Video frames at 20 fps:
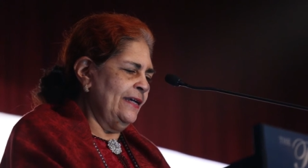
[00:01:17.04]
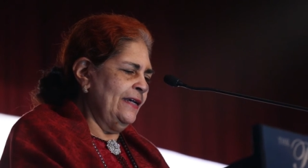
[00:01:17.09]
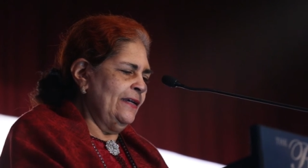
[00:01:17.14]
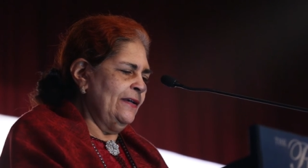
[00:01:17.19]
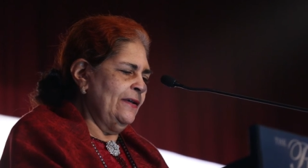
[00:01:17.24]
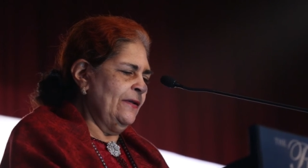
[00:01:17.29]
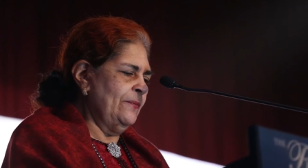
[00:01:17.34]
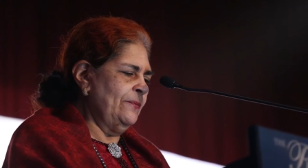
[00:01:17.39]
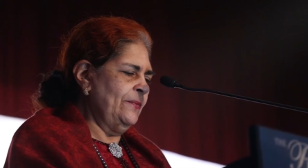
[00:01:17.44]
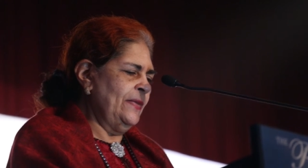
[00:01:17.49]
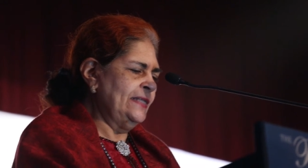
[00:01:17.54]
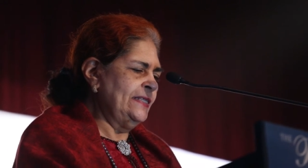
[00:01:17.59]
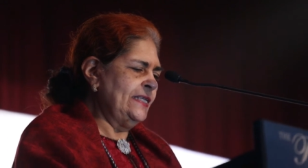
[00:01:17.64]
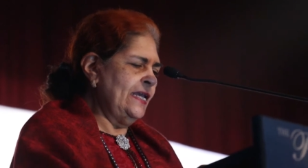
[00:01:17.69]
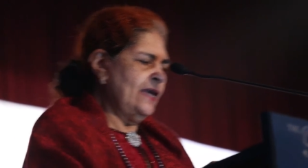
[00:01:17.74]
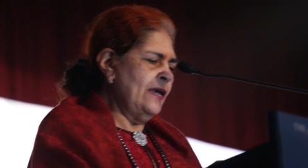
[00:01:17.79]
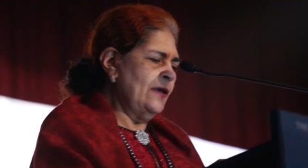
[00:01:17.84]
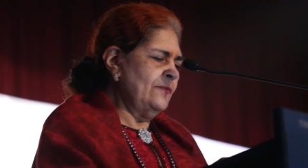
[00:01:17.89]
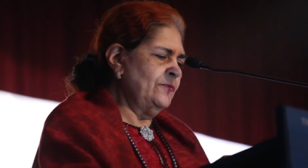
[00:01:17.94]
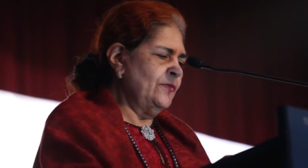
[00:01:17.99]
Uh,
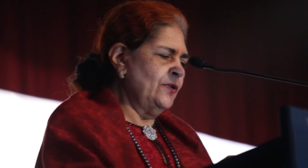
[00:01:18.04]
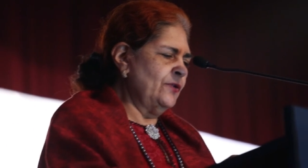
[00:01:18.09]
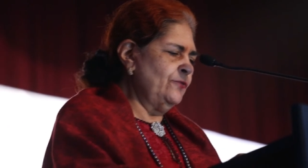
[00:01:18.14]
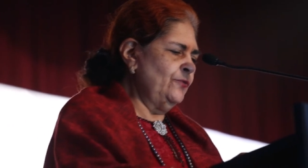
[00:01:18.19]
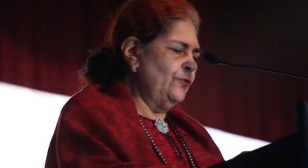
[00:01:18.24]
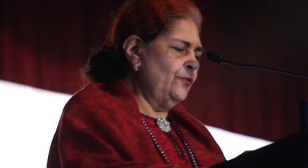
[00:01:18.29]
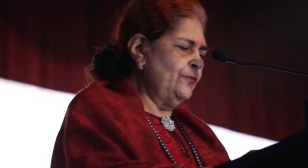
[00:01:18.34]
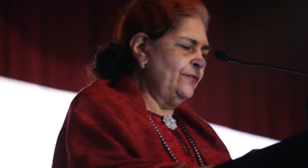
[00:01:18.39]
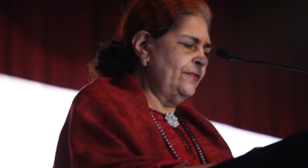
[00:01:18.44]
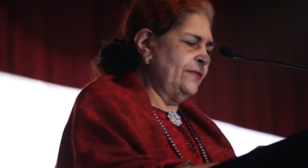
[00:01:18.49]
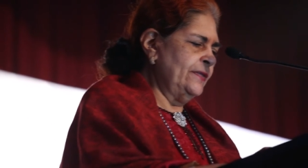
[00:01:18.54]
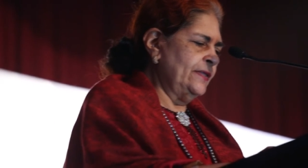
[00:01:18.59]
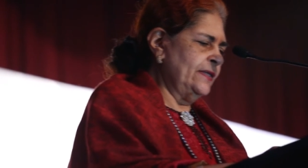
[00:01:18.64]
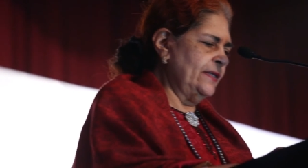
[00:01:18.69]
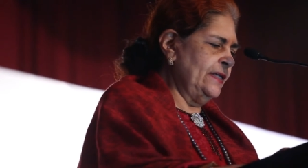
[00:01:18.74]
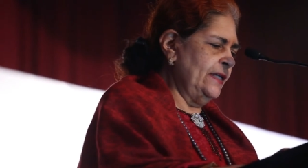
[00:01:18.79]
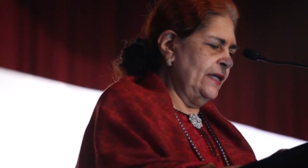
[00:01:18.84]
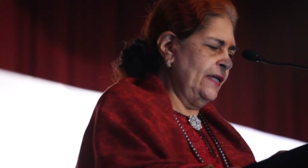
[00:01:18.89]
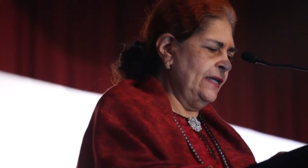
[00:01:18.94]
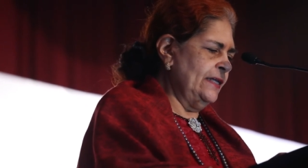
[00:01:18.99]
Madame Ruth
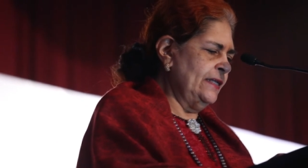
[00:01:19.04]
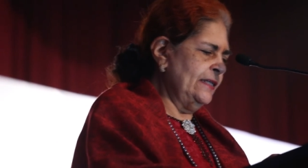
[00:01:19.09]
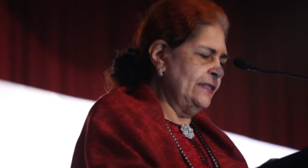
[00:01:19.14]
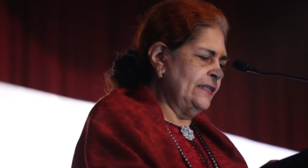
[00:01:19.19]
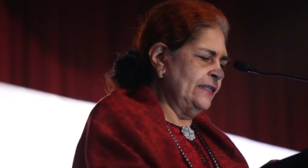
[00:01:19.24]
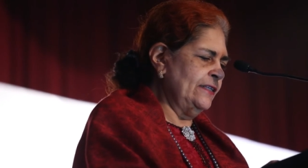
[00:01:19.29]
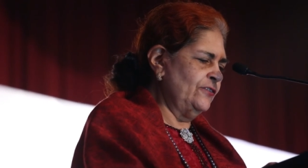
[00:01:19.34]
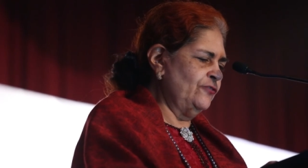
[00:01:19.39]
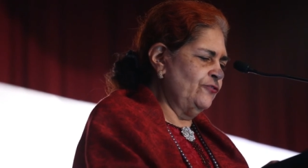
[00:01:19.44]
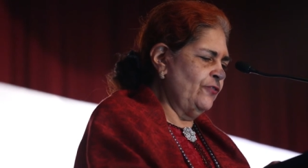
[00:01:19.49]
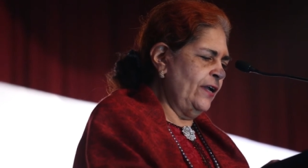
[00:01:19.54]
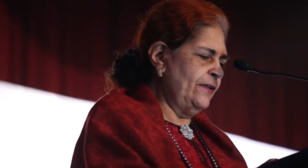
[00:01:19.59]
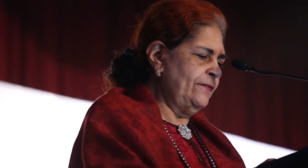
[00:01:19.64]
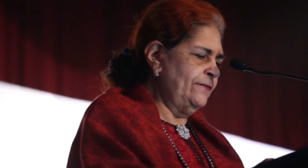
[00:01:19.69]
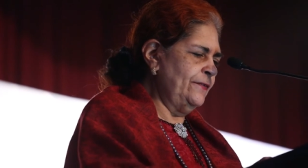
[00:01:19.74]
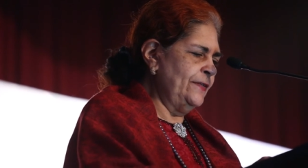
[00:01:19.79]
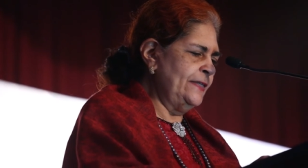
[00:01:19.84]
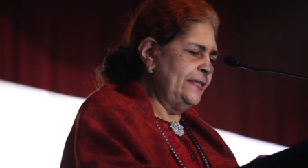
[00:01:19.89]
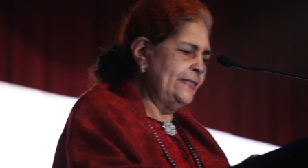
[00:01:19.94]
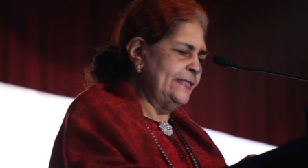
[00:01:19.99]
uh,
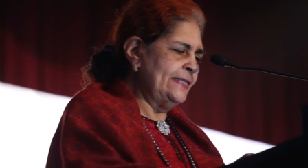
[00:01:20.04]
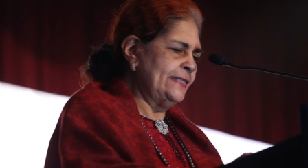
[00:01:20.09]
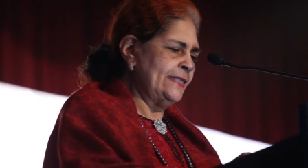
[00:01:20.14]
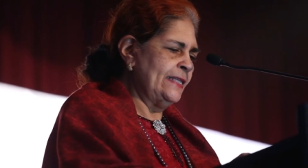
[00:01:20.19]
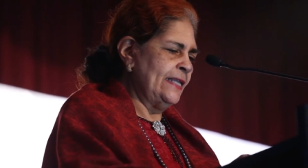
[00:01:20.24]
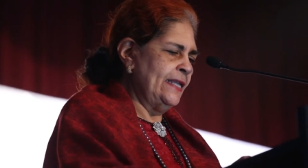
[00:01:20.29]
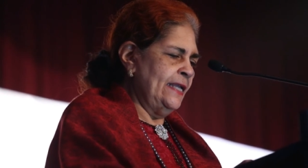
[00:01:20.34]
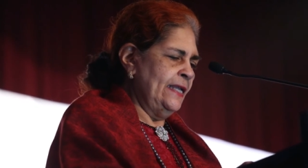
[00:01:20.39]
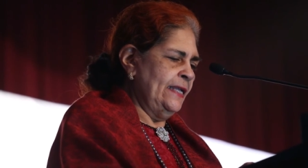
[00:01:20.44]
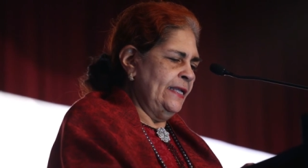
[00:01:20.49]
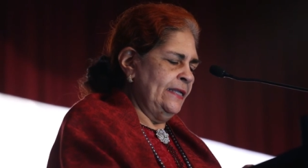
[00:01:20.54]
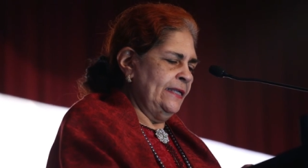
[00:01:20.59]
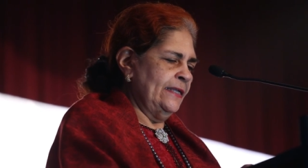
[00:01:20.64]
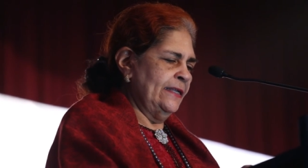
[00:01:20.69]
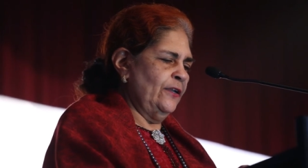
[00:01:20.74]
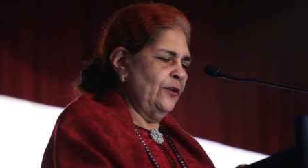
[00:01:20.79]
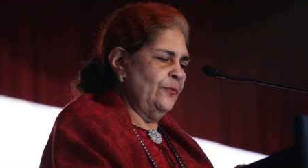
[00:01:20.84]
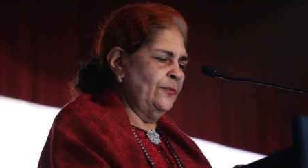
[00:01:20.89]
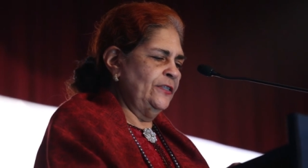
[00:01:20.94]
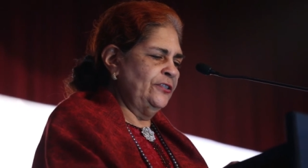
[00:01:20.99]
Dreifuss,
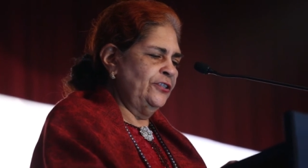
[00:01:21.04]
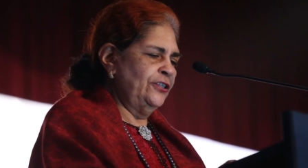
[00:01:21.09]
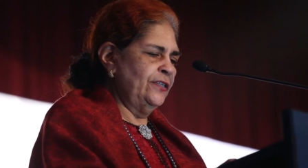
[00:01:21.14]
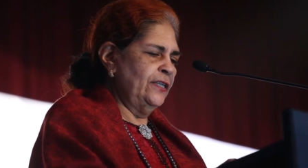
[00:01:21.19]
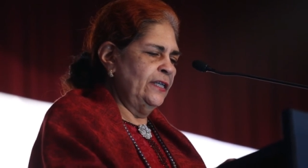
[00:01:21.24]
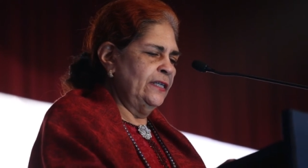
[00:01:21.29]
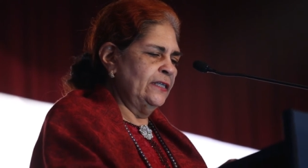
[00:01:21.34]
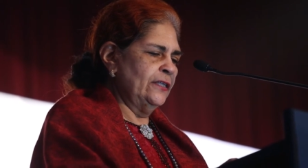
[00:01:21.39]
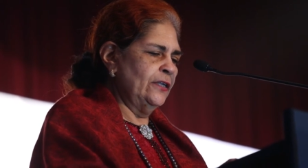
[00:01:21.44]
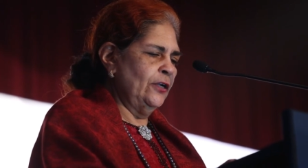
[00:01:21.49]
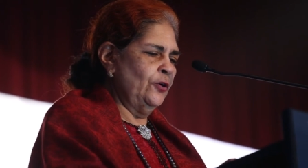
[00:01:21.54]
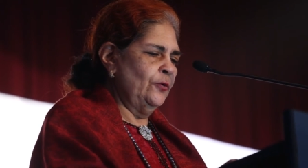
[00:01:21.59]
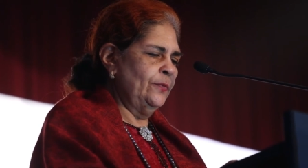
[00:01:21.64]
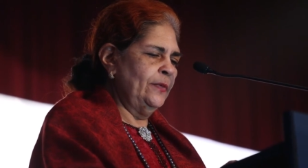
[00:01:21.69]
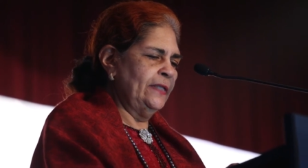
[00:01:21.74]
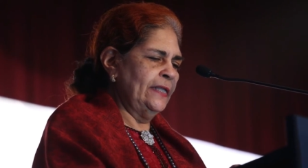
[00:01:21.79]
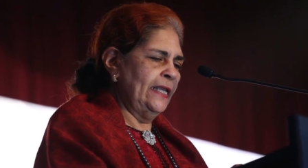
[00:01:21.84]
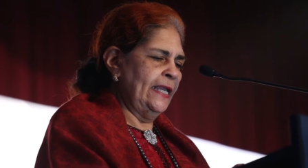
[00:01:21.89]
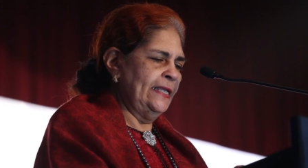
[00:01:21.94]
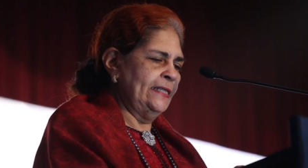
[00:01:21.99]
Commissioner,
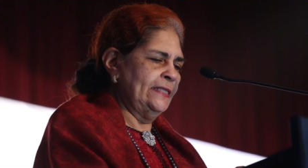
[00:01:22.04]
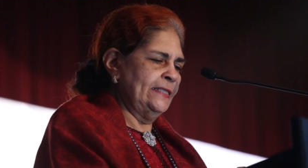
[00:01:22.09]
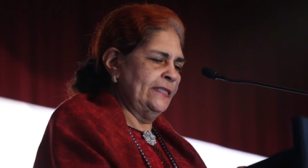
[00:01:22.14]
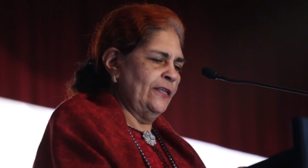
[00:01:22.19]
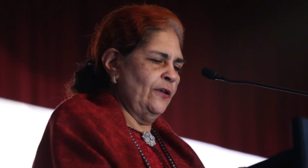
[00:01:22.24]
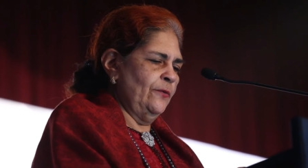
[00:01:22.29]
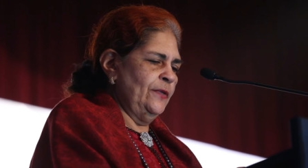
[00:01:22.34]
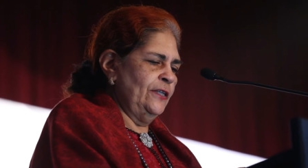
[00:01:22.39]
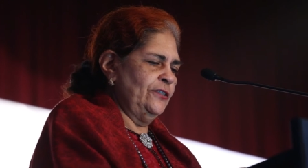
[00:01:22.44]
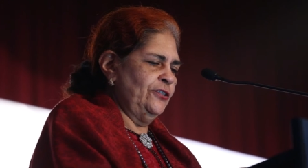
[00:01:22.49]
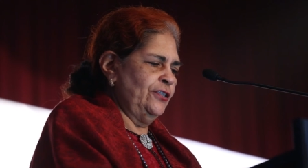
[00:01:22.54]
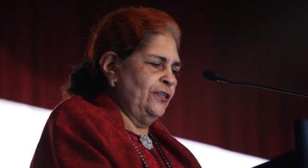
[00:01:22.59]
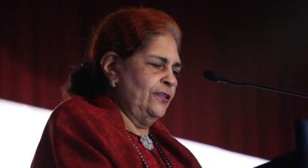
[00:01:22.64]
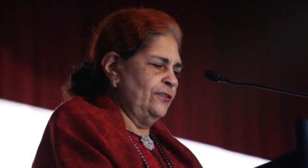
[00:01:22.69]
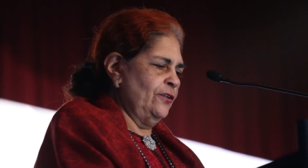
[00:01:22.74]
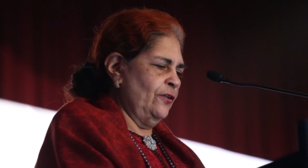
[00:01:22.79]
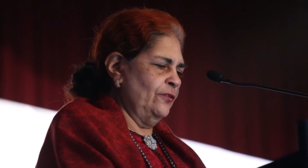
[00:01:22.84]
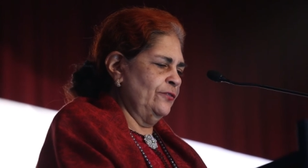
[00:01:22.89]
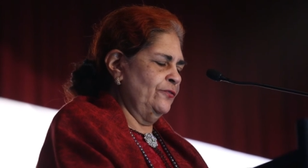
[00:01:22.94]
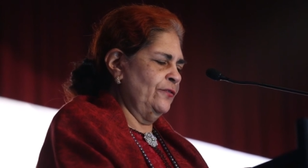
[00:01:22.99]
Global AIDS
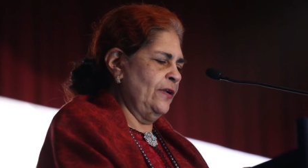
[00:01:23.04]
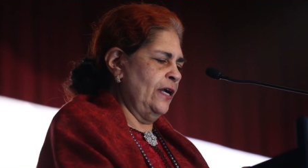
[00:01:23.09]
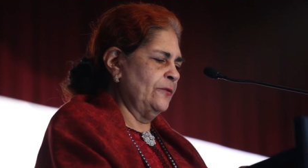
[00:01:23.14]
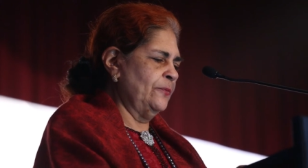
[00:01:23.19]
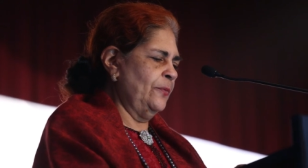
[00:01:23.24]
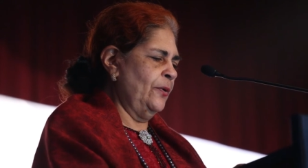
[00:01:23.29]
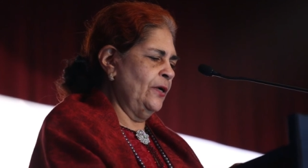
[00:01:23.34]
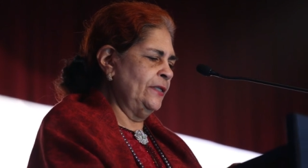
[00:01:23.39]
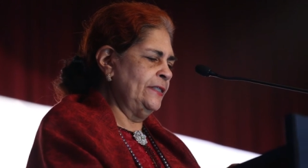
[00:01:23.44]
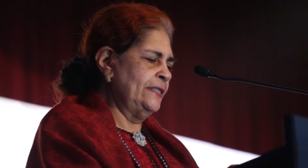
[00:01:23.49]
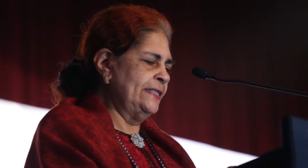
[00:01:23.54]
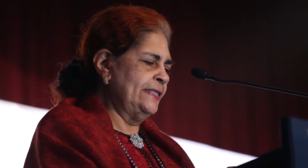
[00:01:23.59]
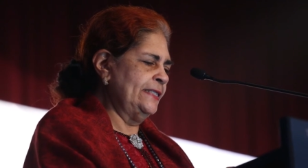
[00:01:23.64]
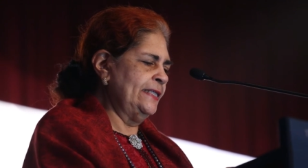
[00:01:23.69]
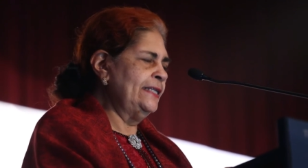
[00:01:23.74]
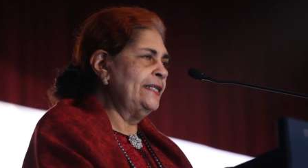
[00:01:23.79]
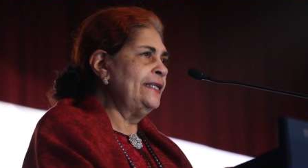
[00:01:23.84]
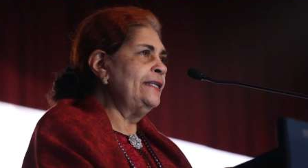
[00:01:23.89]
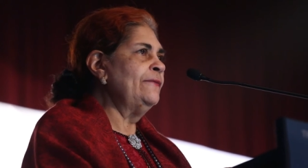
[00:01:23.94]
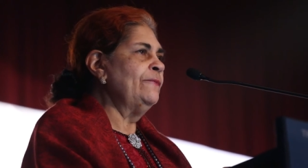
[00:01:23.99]
Commission on Drug
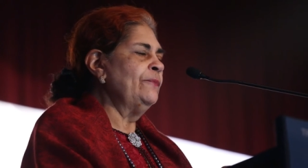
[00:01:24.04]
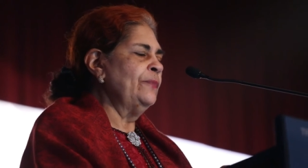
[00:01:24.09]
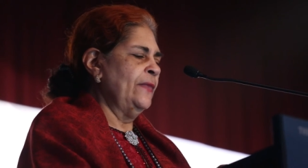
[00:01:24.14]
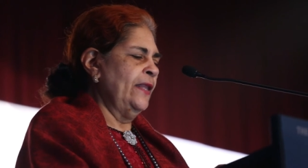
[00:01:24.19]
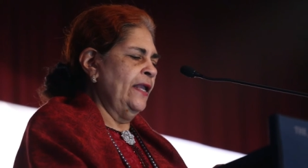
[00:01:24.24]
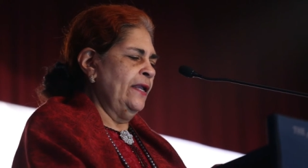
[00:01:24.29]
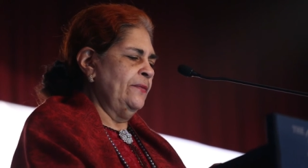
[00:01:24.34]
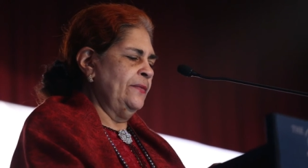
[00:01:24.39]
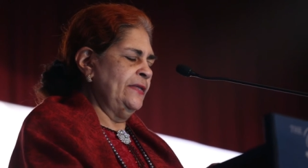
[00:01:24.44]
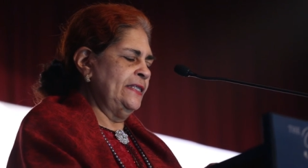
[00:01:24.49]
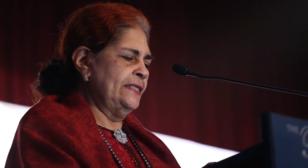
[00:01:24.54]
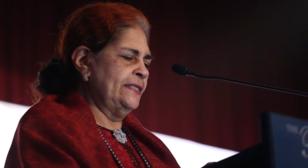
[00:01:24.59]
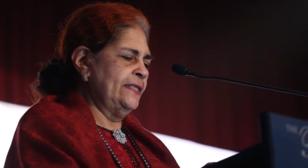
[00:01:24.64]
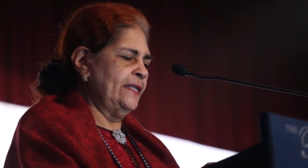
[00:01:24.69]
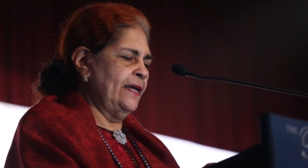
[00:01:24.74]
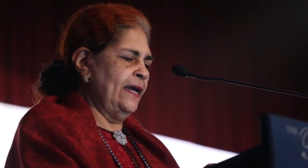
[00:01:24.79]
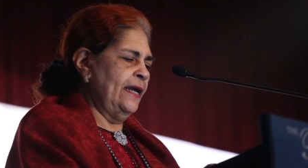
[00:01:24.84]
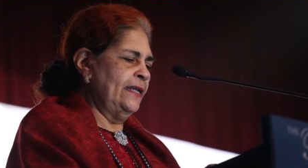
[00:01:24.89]
Policy, Mr.